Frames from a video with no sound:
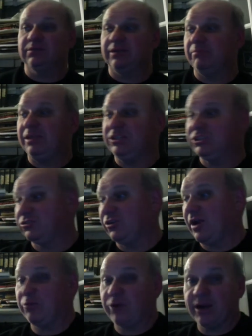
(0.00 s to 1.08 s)
than me just
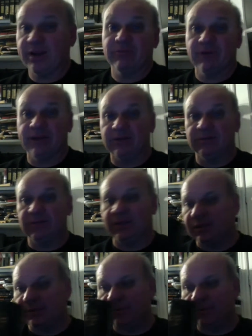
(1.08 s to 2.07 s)
grab credit where I don't need it.